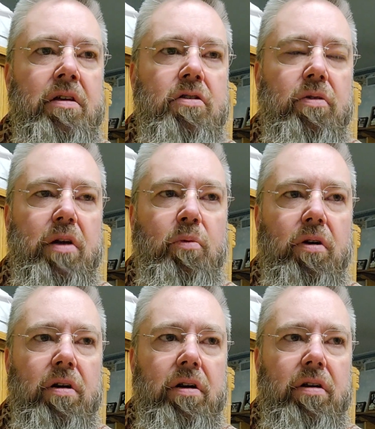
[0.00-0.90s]
So they
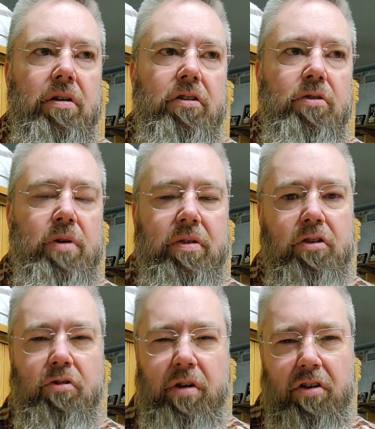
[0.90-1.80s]
weren't doing the
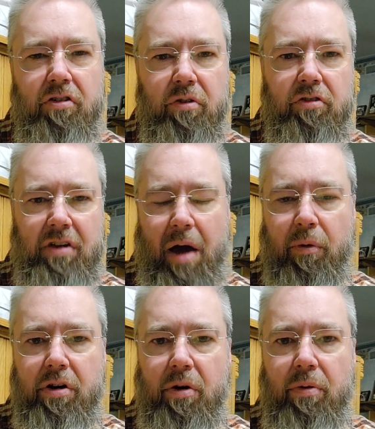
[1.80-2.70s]
traditional
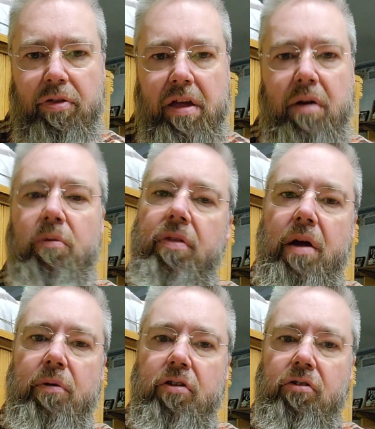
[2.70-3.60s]
sourdough thing where they
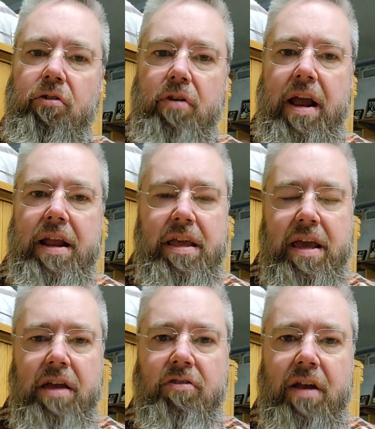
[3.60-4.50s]
were creating
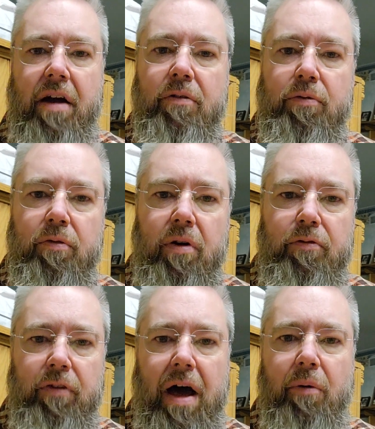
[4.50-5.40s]
yeast out of
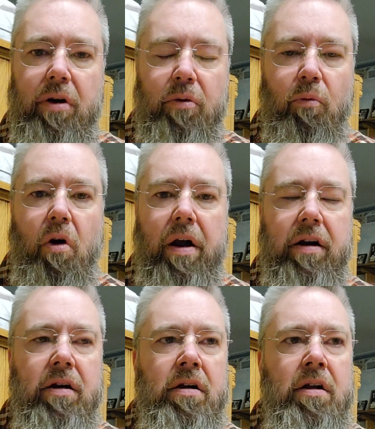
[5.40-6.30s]
flour and
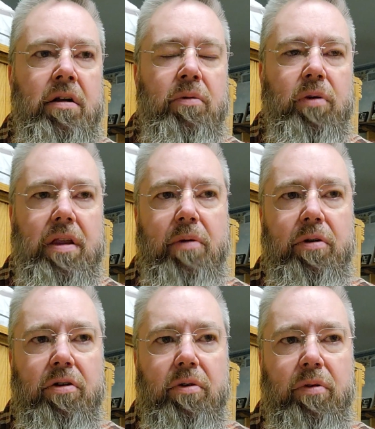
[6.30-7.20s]
water. What they were
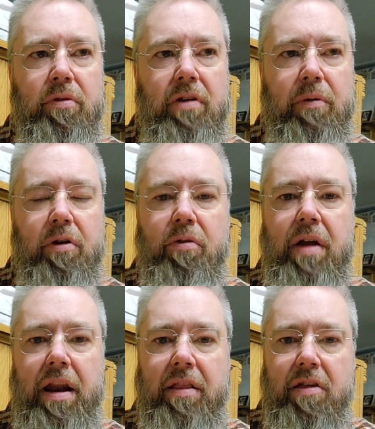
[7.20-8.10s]
doing was they were
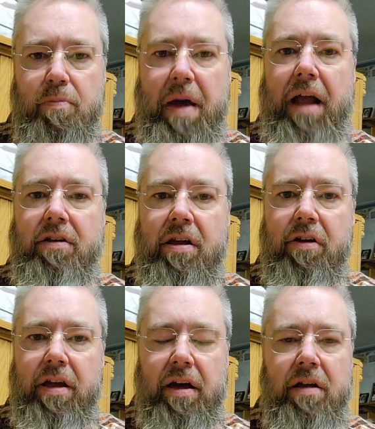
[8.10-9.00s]
creating this
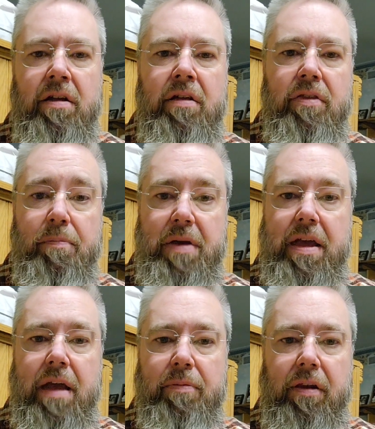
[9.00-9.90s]
bacteria that
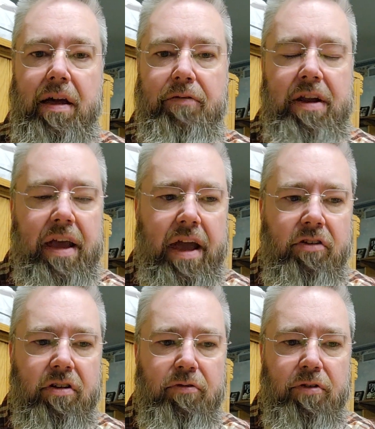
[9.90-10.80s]
became the leavening
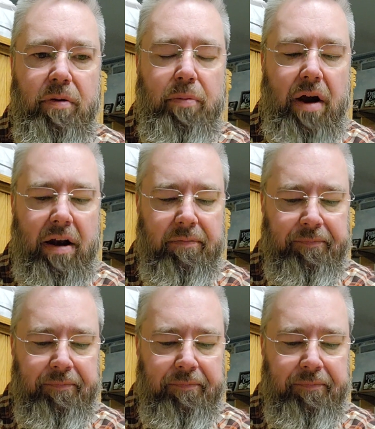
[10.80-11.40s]
agent for the bread.